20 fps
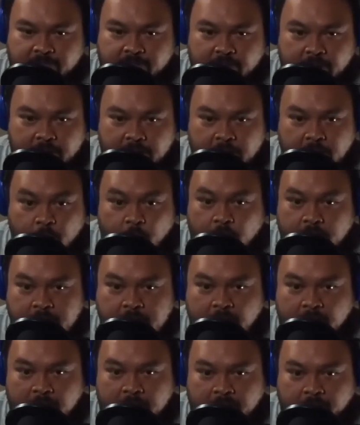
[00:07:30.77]
It would
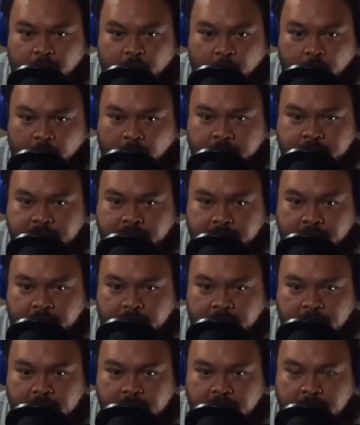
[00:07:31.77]
not have worked
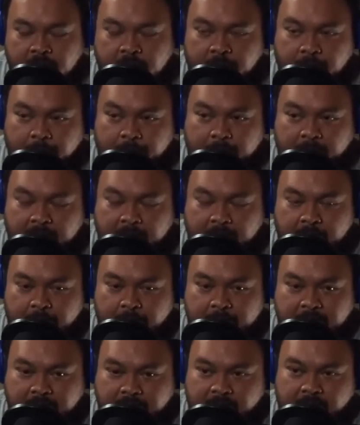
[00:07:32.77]
here. But
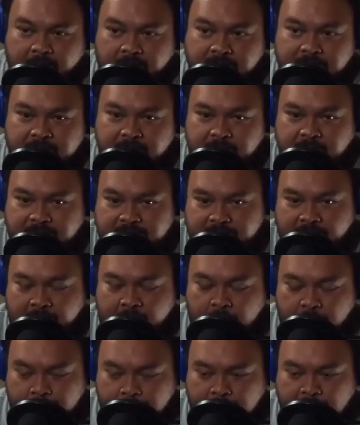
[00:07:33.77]
because they
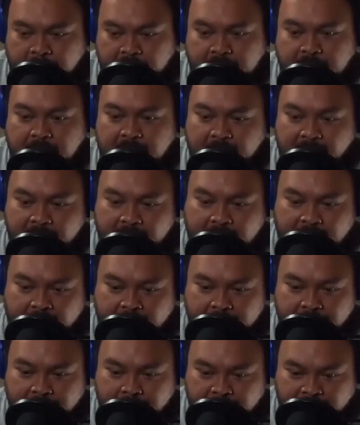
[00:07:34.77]
downplayed it and
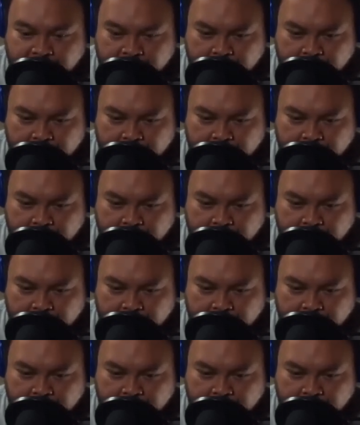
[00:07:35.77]
kind of